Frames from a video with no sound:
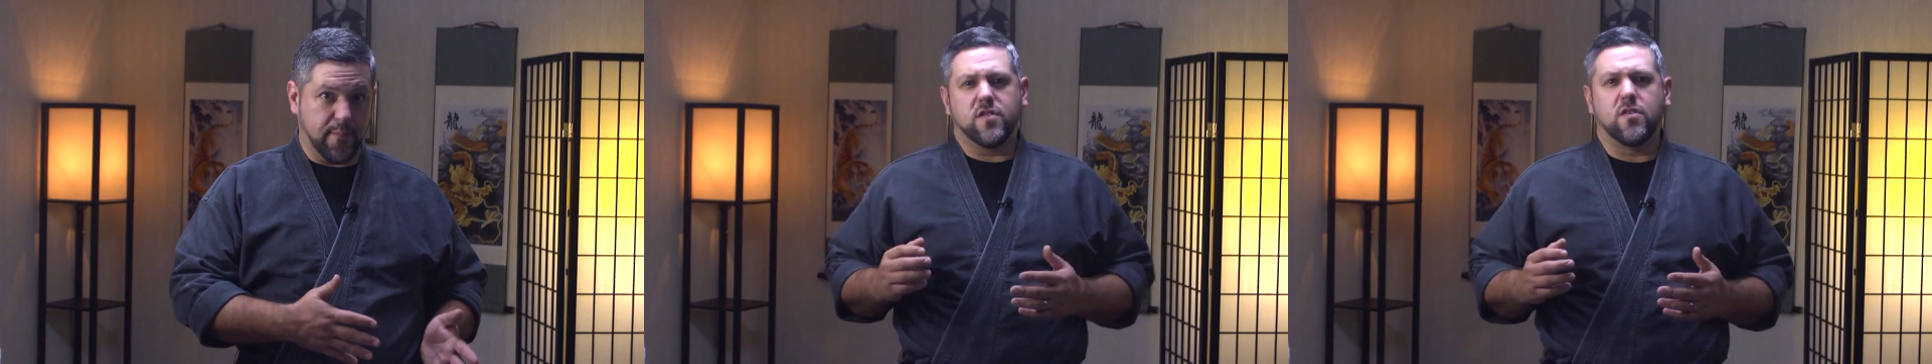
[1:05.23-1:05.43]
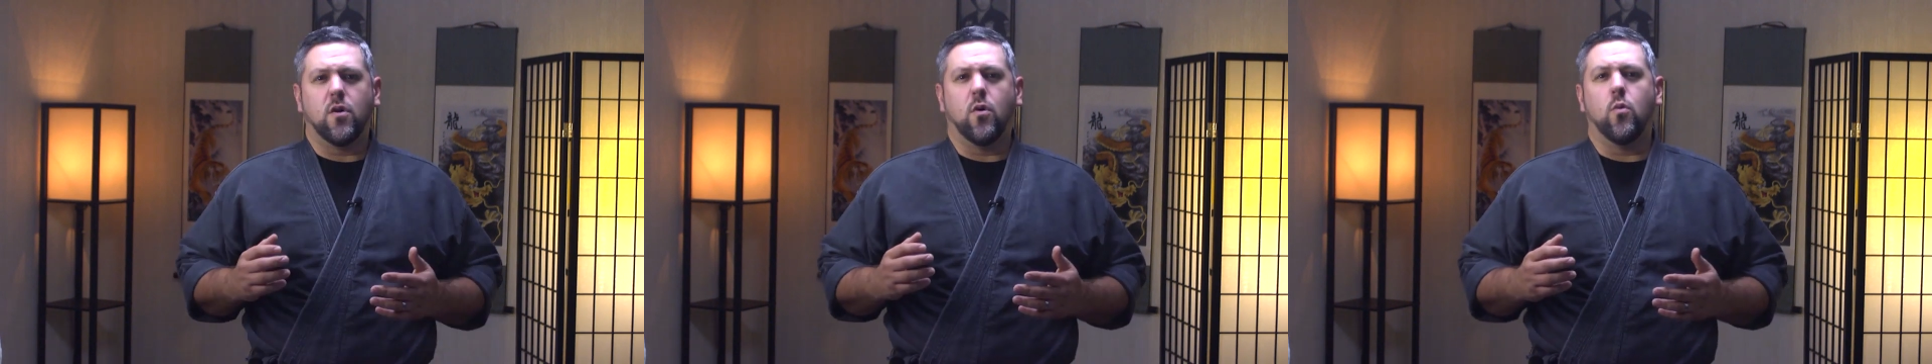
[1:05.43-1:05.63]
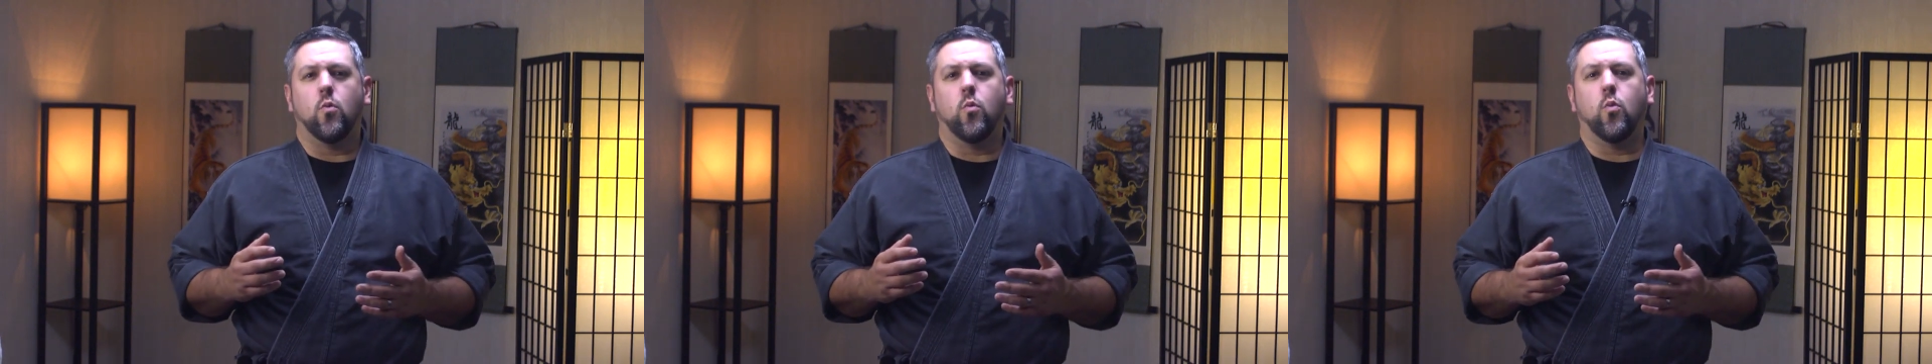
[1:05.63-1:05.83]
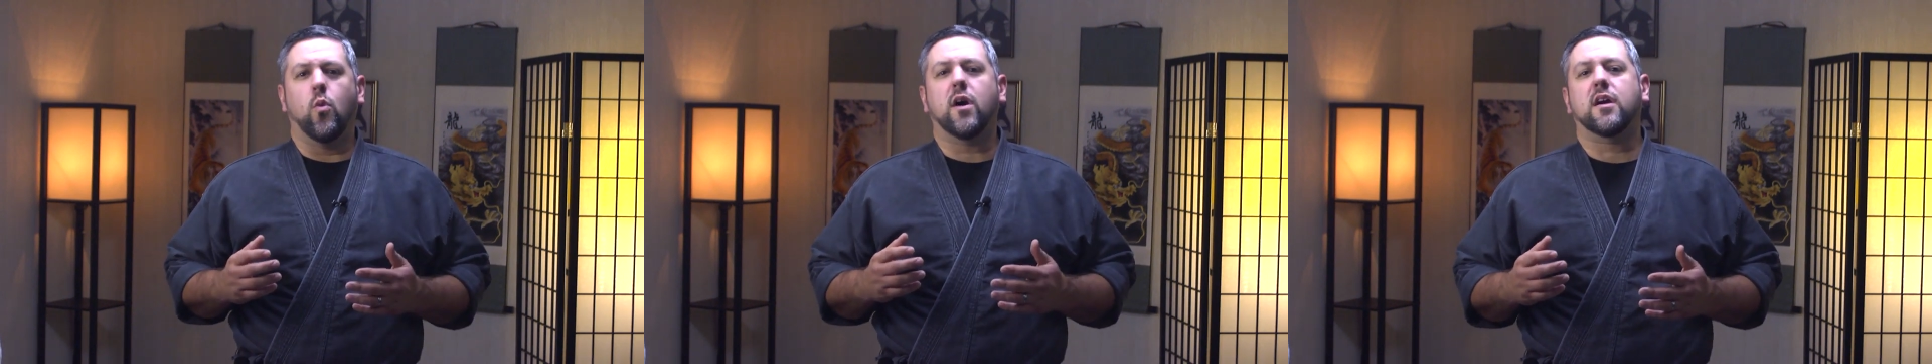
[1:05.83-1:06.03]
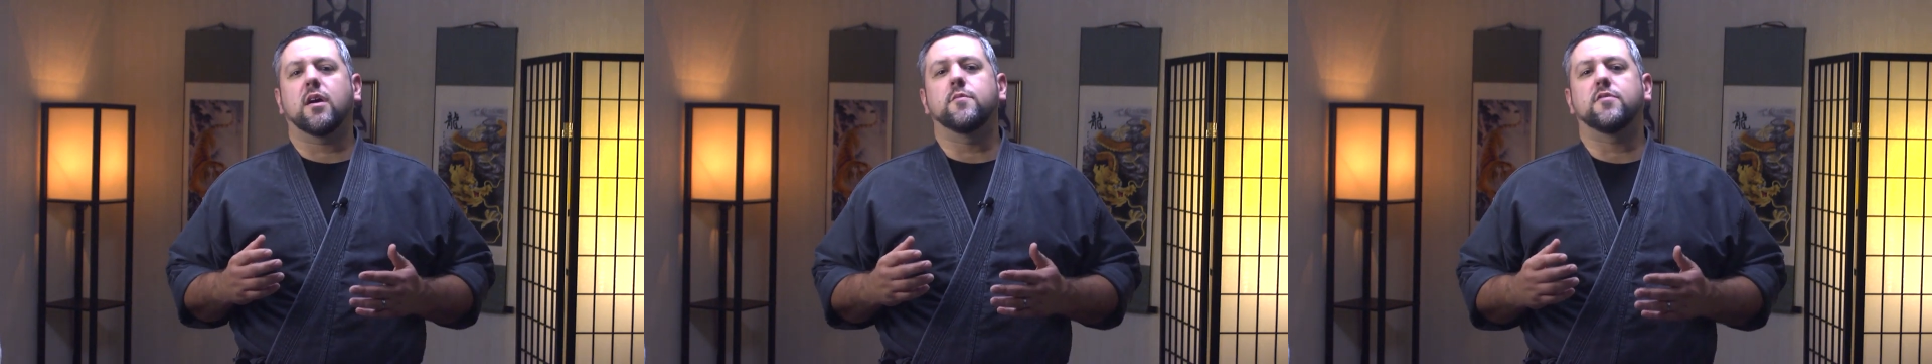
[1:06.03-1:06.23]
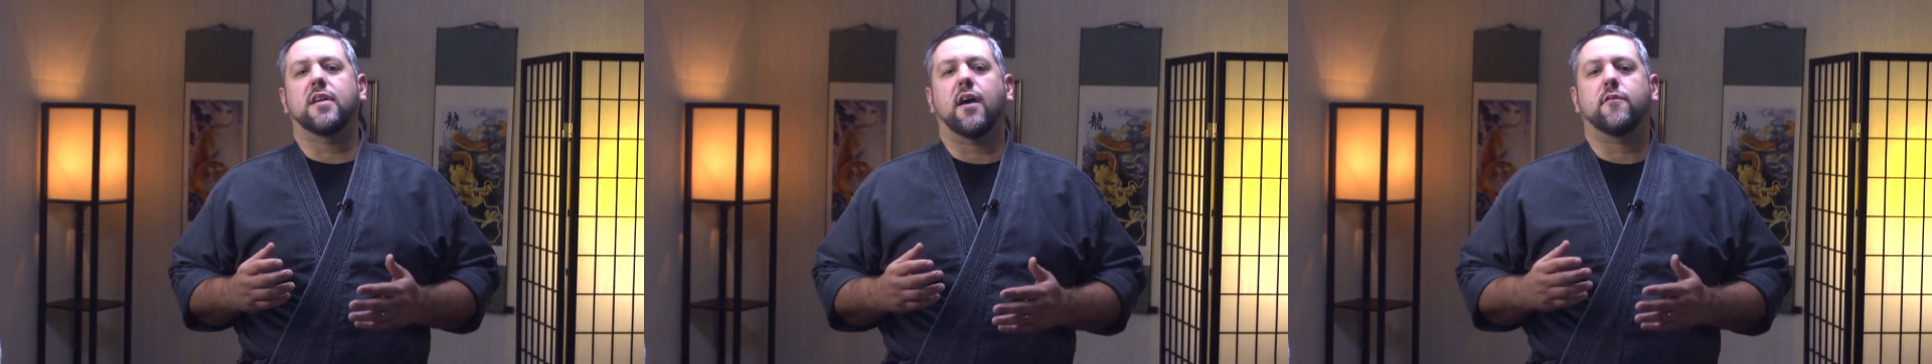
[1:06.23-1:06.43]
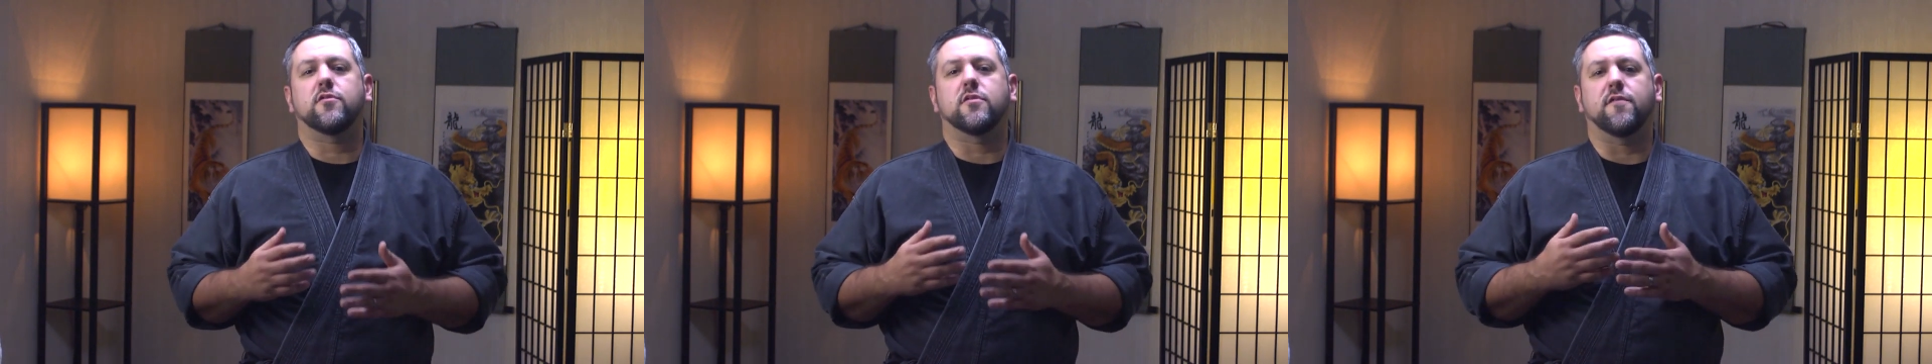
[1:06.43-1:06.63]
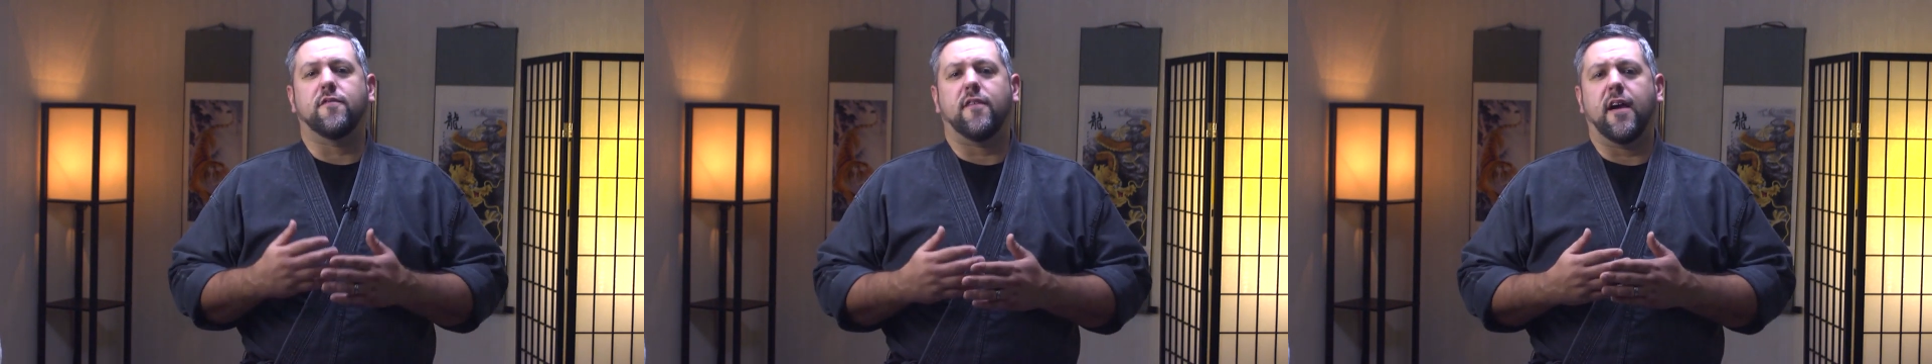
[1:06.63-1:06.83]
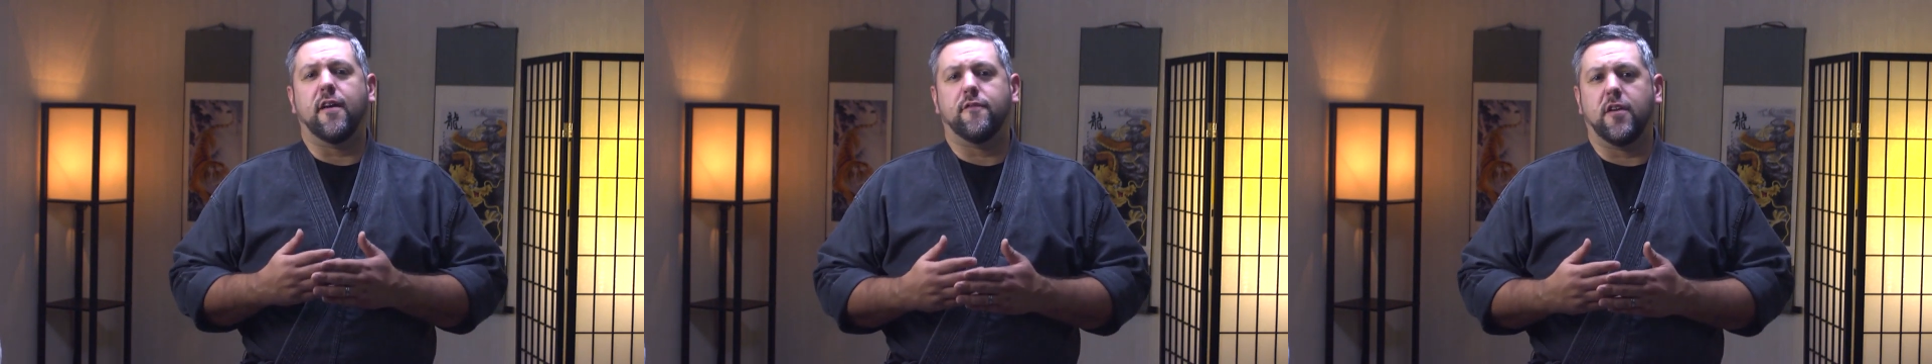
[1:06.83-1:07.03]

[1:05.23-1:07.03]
So what comes after the five